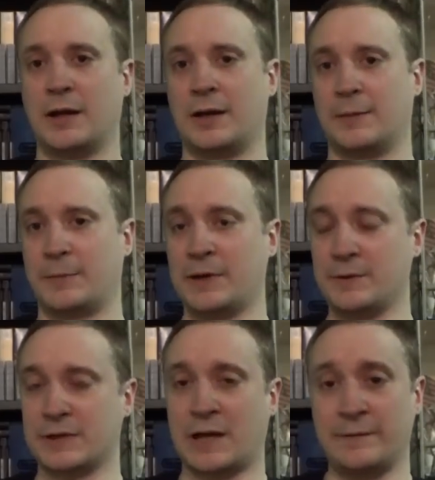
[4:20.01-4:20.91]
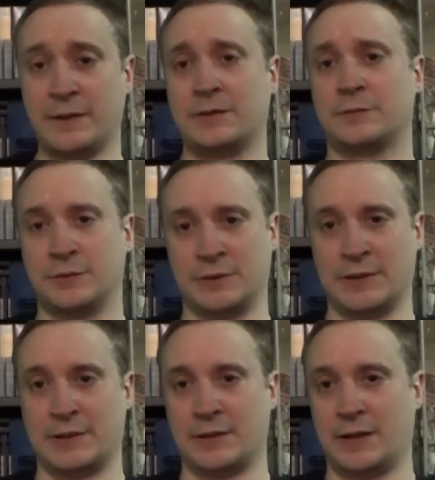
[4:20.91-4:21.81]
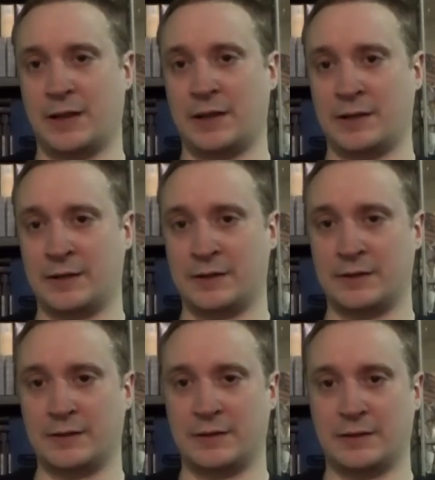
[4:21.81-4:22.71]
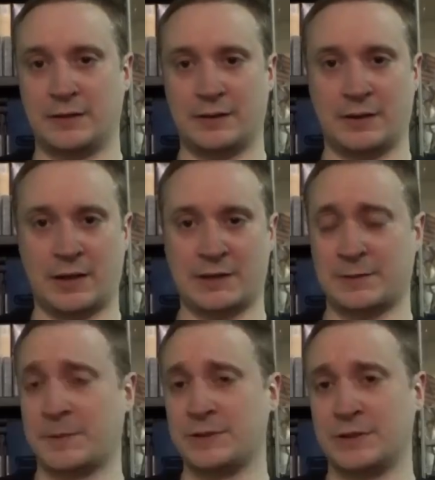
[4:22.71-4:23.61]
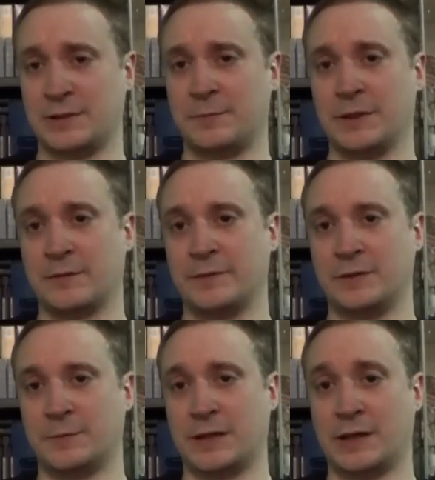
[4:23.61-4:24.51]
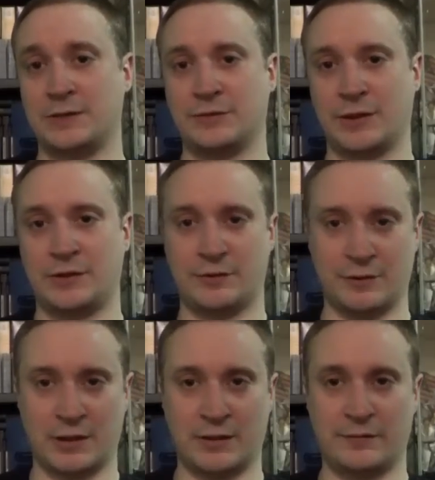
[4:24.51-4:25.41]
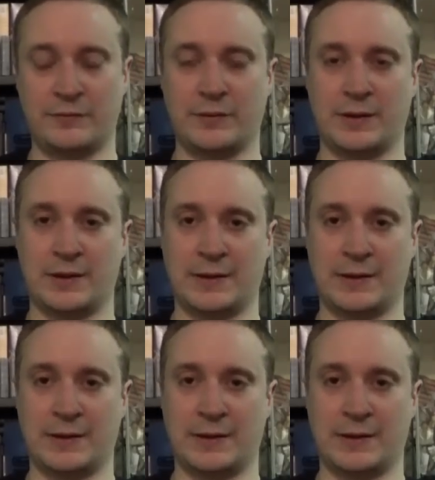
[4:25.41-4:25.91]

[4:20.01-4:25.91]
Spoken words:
But anyway, I found a Rosalina, and as I mentioned in a pickup video of mine, I traded her off